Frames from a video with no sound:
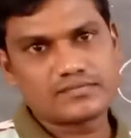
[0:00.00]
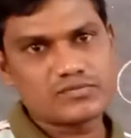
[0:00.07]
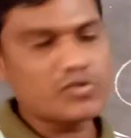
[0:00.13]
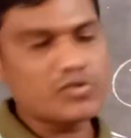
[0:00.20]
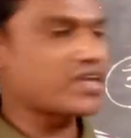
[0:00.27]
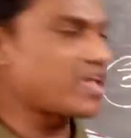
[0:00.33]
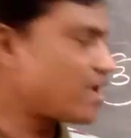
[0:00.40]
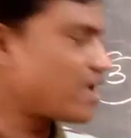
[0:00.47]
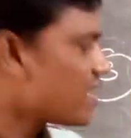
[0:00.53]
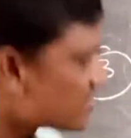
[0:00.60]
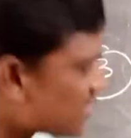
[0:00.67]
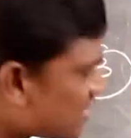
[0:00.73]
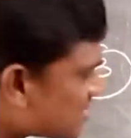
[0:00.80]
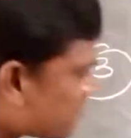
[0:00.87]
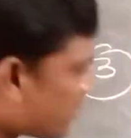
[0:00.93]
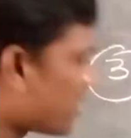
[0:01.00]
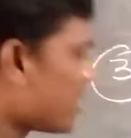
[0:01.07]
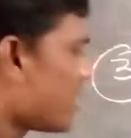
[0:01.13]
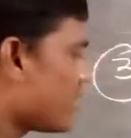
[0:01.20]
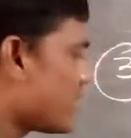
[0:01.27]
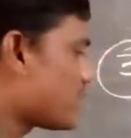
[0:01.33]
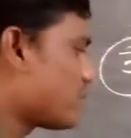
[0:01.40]
Okay, that's why
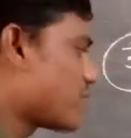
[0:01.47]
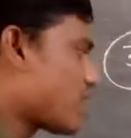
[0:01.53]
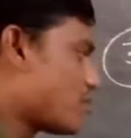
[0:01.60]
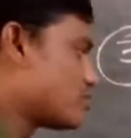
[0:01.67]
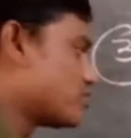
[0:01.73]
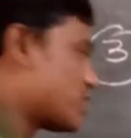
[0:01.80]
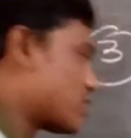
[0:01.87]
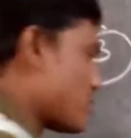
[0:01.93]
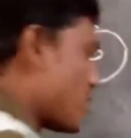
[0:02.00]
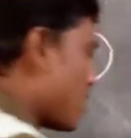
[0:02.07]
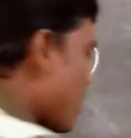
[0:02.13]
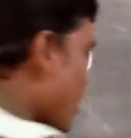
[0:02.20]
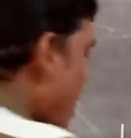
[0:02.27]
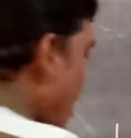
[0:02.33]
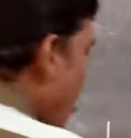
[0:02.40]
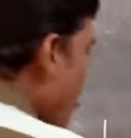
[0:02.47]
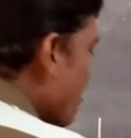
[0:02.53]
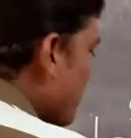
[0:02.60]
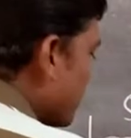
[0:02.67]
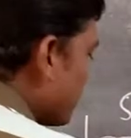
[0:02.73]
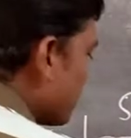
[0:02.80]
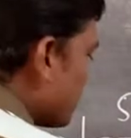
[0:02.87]
let me come to that one. How
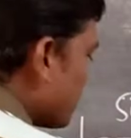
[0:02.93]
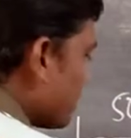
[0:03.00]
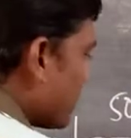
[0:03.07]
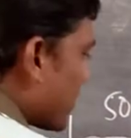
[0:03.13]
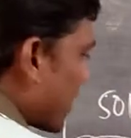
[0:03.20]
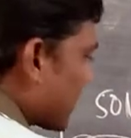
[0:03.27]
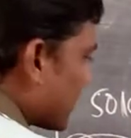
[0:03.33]
many we can